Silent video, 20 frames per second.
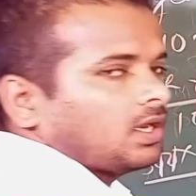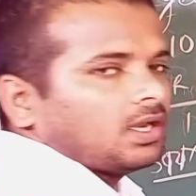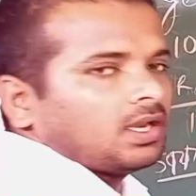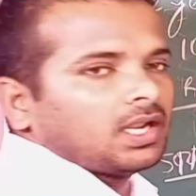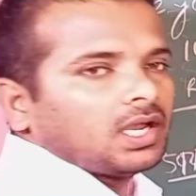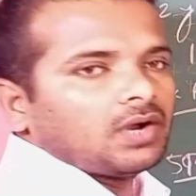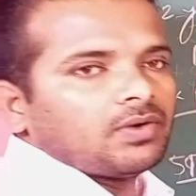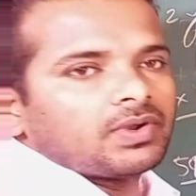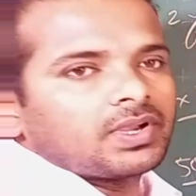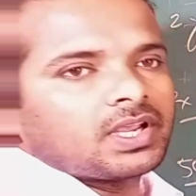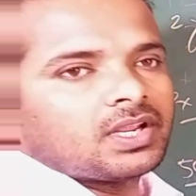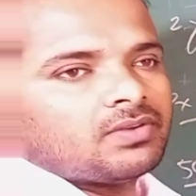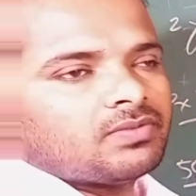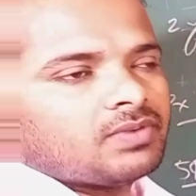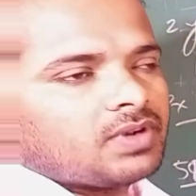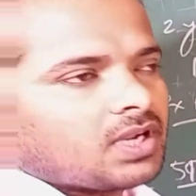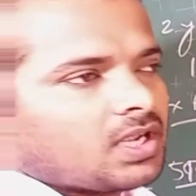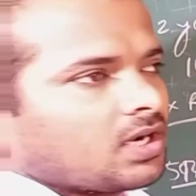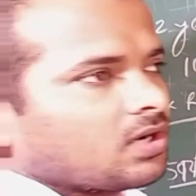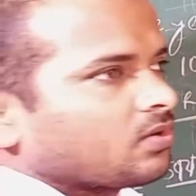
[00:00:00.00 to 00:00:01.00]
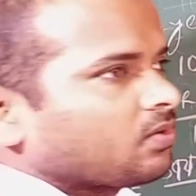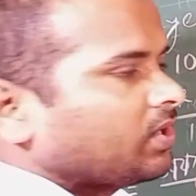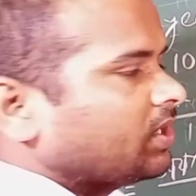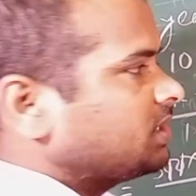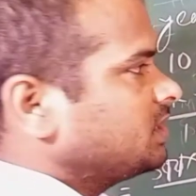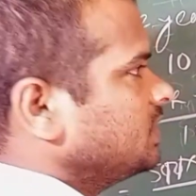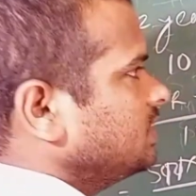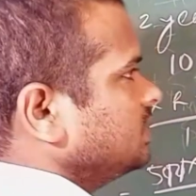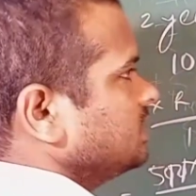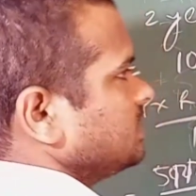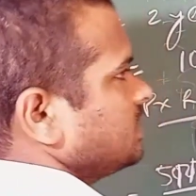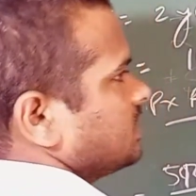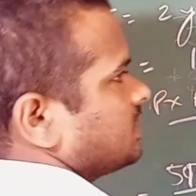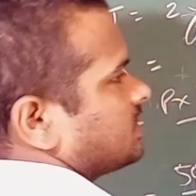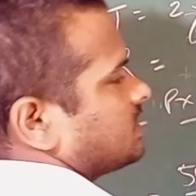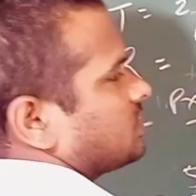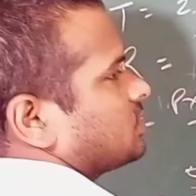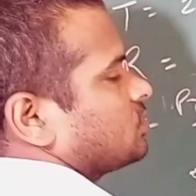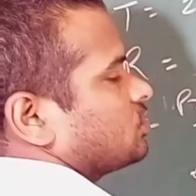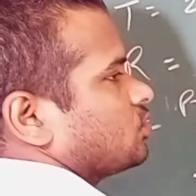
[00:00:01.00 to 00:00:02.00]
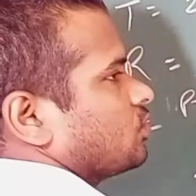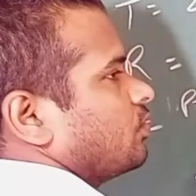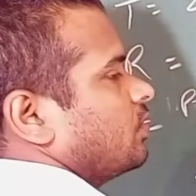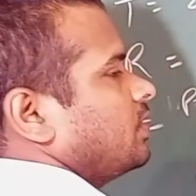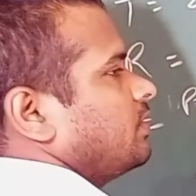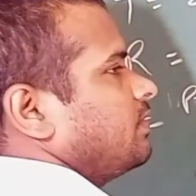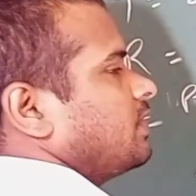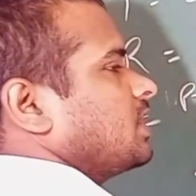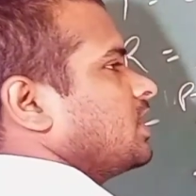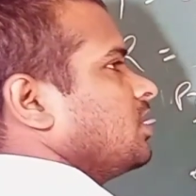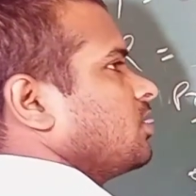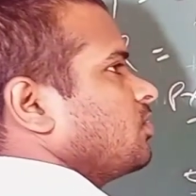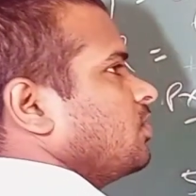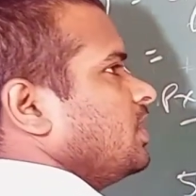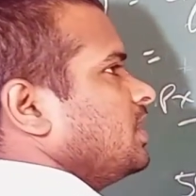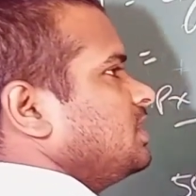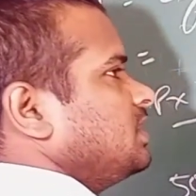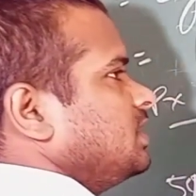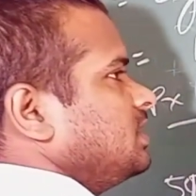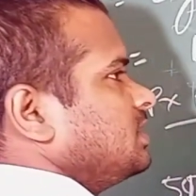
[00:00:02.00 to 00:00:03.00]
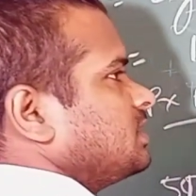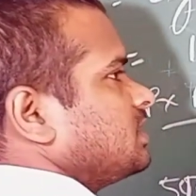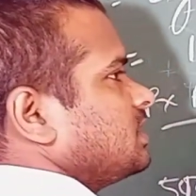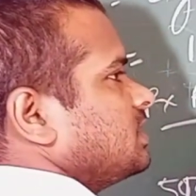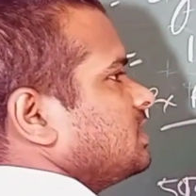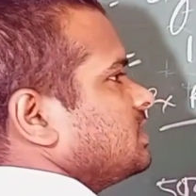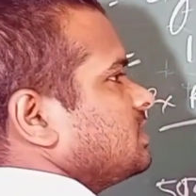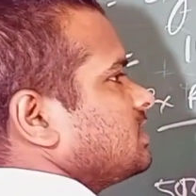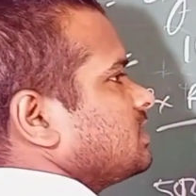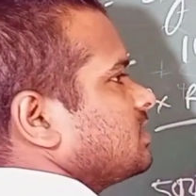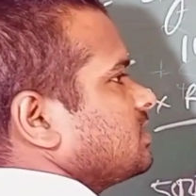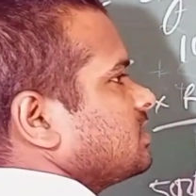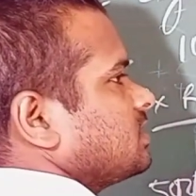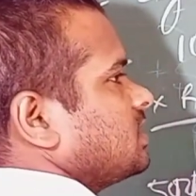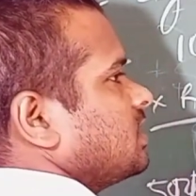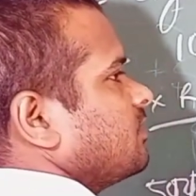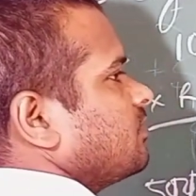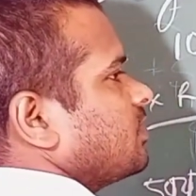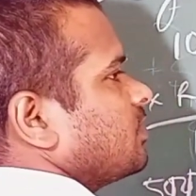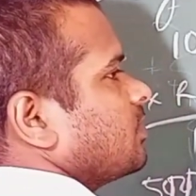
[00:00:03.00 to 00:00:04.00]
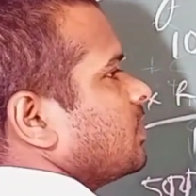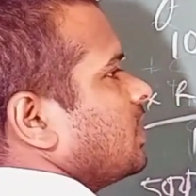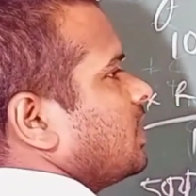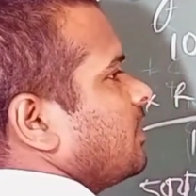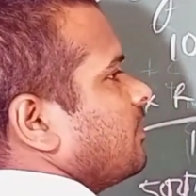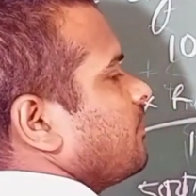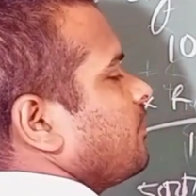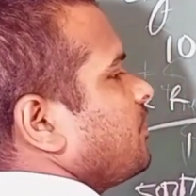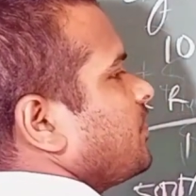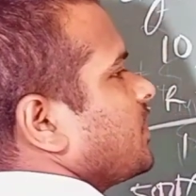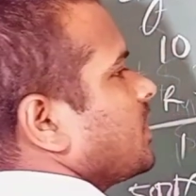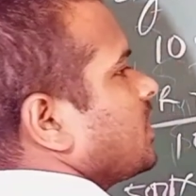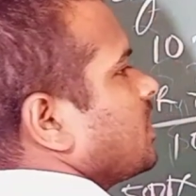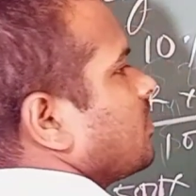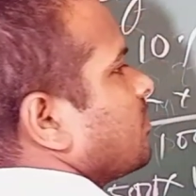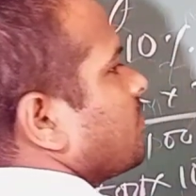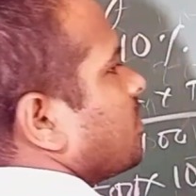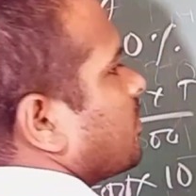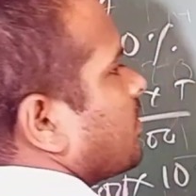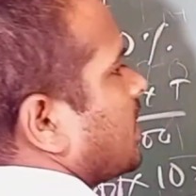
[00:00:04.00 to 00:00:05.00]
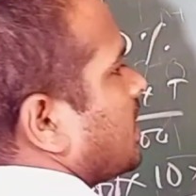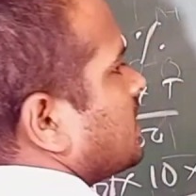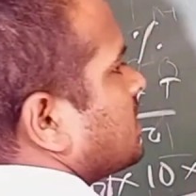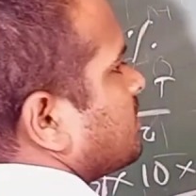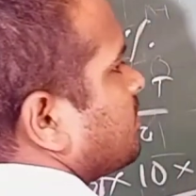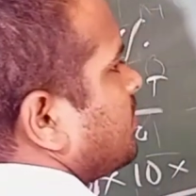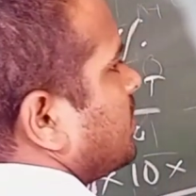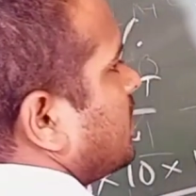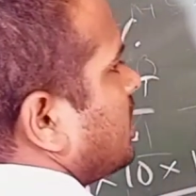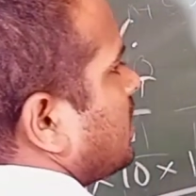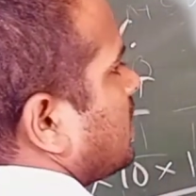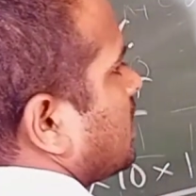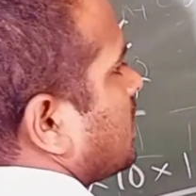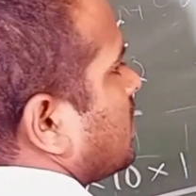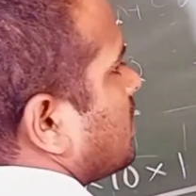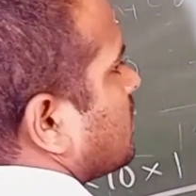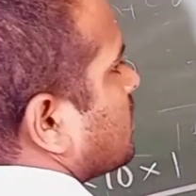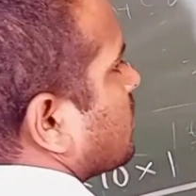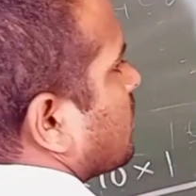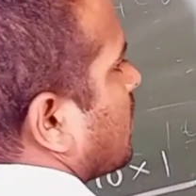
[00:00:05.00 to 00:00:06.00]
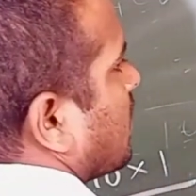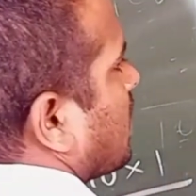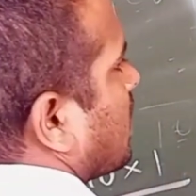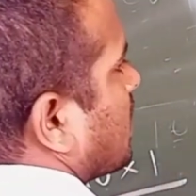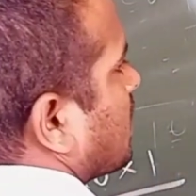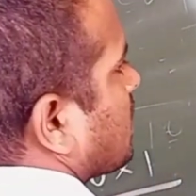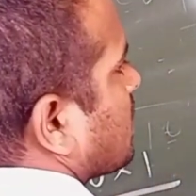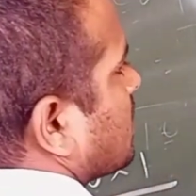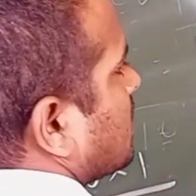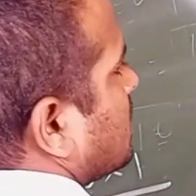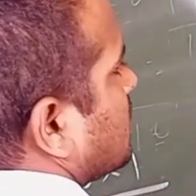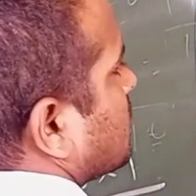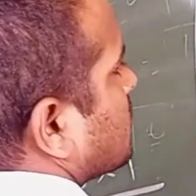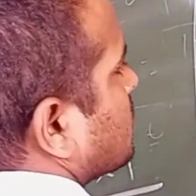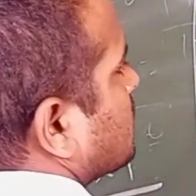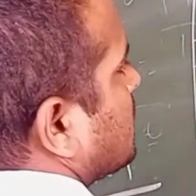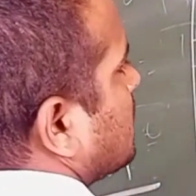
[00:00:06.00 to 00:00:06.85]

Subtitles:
Now again we will calculate the interest. So when we calculate the interest, same formula is P into R into